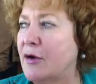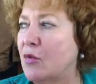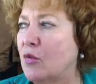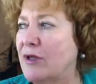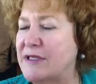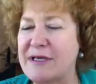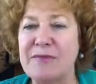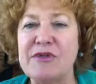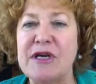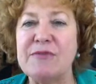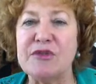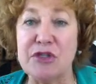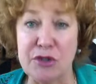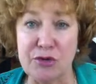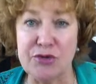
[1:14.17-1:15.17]
we
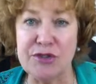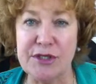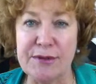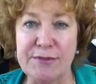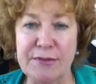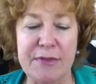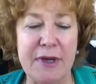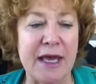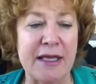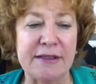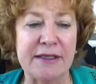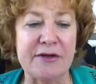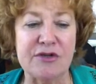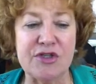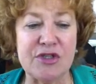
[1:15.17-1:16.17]
sometimes lose them, and
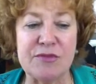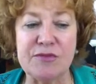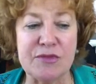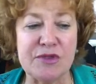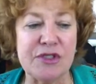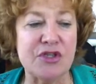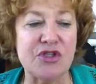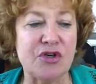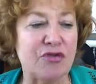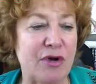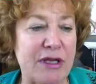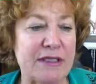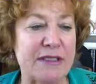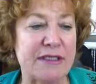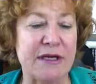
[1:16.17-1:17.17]
there's such
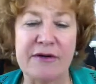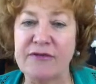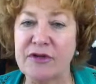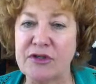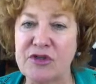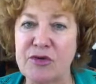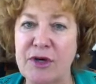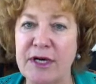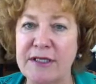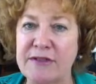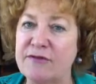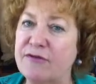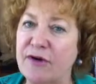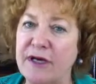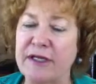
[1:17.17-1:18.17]
great stuff that you guys are
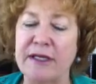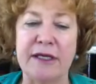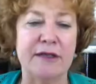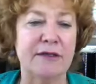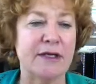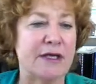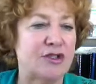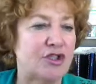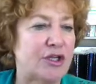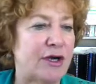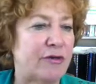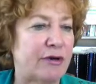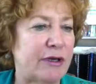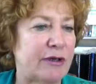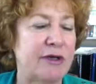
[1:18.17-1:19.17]
finding and
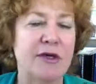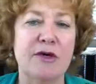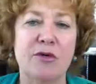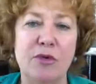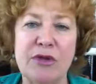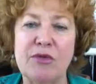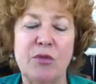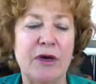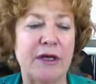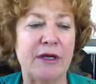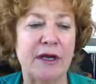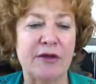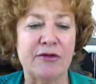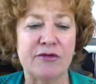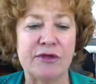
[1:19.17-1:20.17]
sharing with one
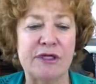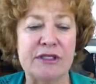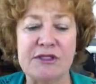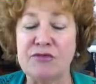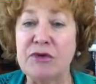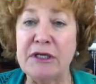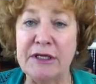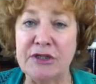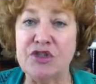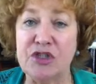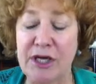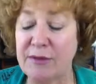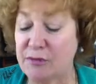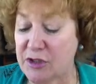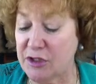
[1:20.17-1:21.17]
another, and it's really a
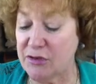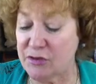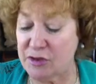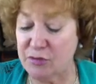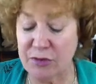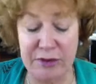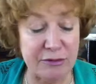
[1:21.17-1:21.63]
shame to use it.